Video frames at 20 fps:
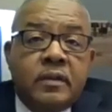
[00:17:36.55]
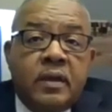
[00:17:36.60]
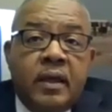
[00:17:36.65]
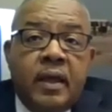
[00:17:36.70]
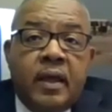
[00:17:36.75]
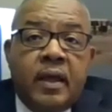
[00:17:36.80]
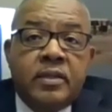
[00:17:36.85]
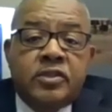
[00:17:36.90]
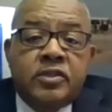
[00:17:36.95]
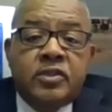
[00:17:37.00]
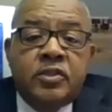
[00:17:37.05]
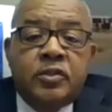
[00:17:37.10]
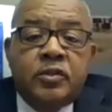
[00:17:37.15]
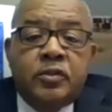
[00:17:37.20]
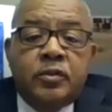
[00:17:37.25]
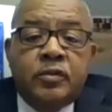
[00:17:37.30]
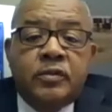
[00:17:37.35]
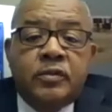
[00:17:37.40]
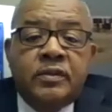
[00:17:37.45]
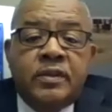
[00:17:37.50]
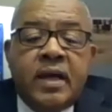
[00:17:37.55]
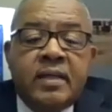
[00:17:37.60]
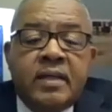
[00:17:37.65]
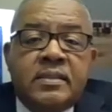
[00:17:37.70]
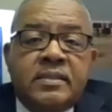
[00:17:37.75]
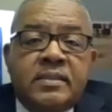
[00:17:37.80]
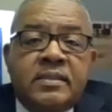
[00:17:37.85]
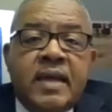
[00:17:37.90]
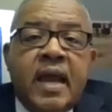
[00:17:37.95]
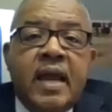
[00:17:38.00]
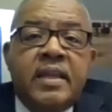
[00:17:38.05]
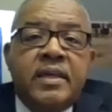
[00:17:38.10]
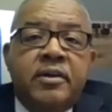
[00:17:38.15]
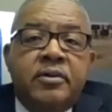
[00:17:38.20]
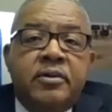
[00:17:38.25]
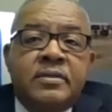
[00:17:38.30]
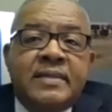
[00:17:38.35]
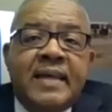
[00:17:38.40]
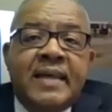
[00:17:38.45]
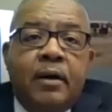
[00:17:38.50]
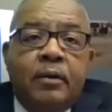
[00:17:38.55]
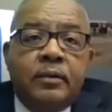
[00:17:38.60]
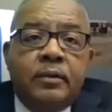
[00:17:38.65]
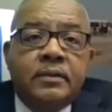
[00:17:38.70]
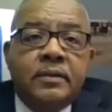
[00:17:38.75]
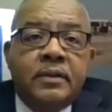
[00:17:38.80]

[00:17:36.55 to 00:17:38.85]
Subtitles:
and so that's 10 years out,